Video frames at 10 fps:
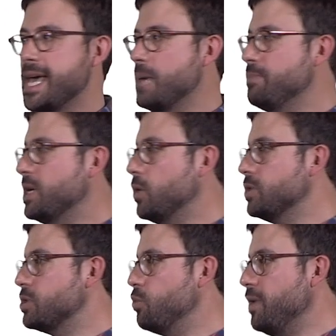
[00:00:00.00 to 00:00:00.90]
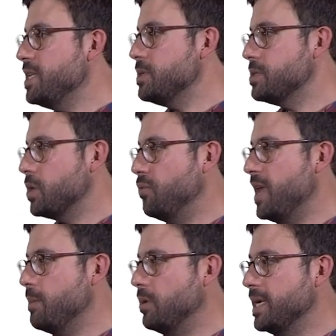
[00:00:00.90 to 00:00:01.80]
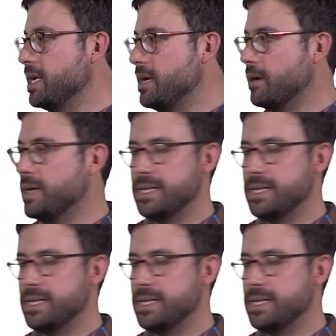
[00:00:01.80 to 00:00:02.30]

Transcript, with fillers: And because the radius of labeling here